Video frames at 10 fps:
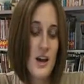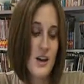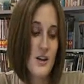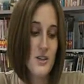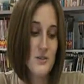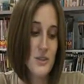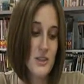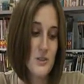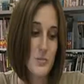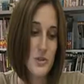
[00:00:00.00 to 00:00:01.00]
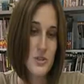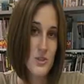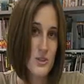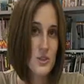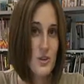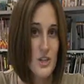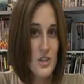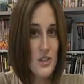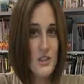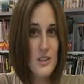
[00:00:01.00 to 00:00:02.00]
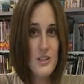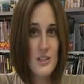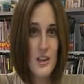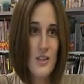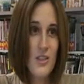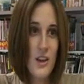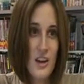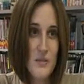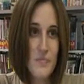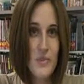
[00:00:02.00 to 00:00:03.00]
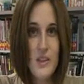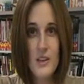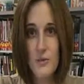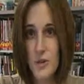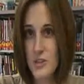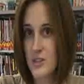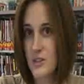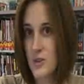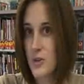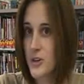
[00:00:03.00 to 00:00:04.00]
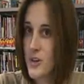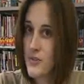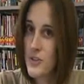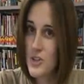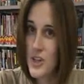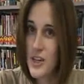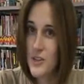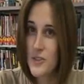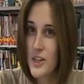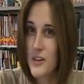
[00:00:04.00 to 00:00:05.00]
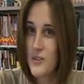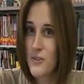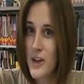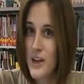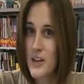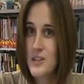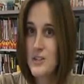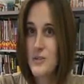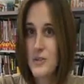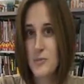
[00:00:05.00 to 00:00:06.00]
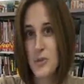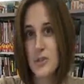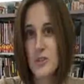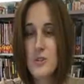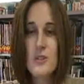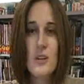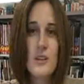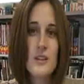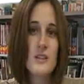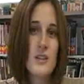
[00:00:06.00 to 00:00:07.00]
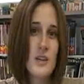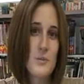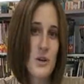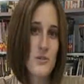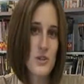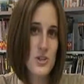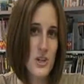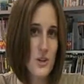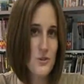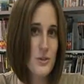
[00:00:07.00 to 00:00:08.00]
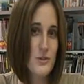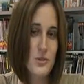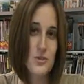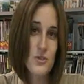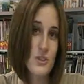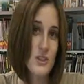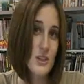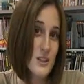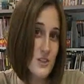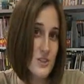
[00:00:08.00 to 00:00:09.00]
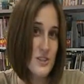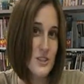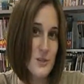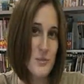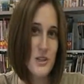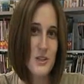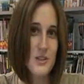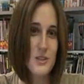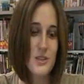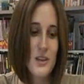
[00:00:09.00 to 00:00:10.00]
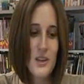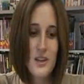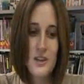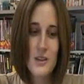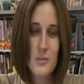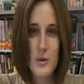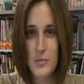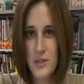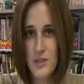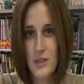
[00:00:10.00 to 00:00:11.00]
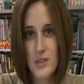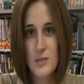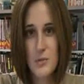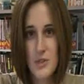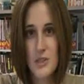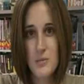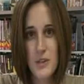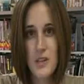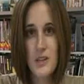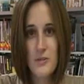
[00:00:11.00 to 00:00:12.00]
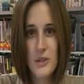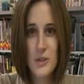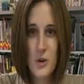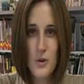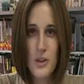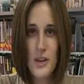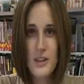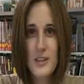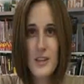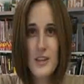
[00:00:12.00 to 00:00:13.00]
That when the bookstore was questioned, they said that it wasn't going off the shelves that fast, so when books aren't selling, they take them off the shelf, which is really interesting because the publicity this book has been getting, we know that